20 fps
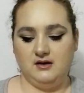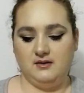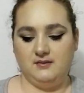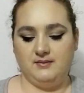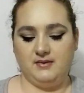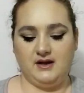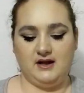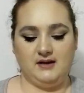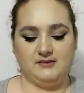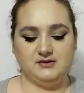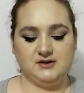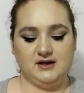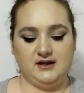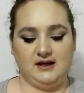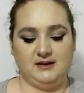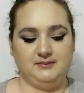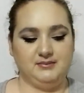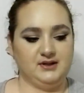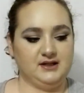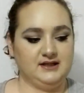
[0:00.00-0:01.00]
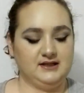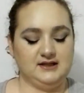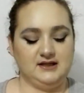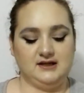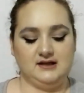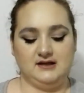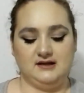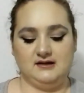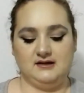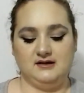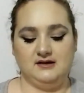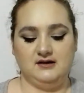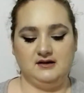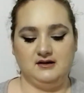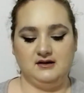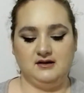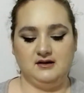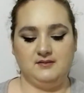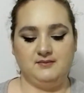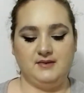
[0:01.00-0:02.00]
but I'm trying to like blend it in.
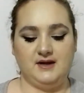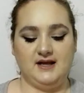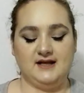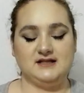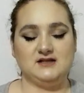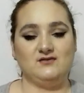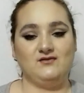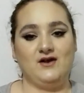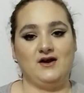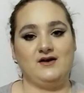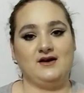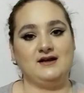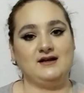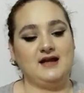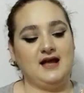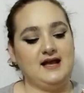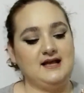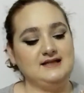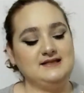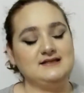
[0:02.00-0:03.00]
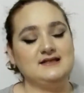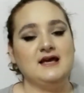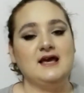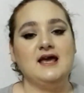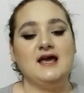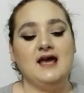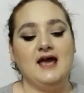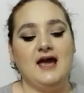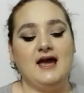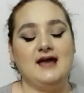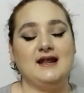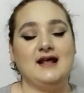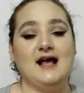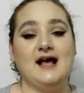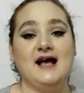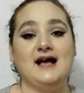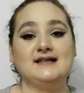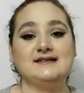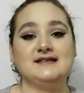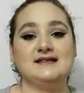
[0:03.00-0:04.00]
But it's very nice, and it
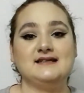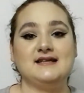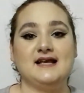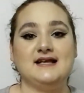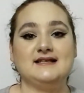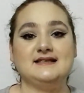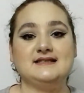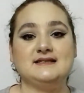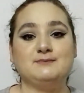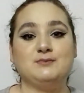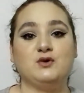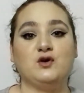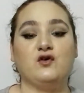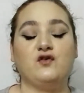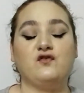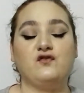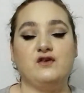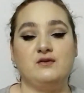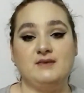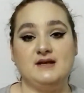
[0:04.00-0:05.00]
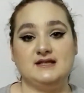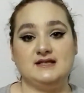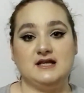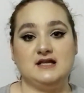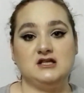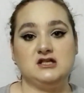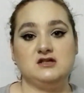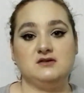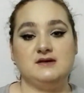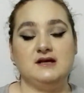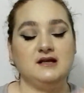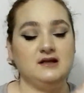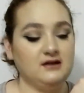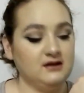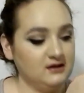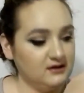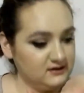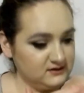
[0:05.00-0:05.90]
has a nice perfumey scent to it.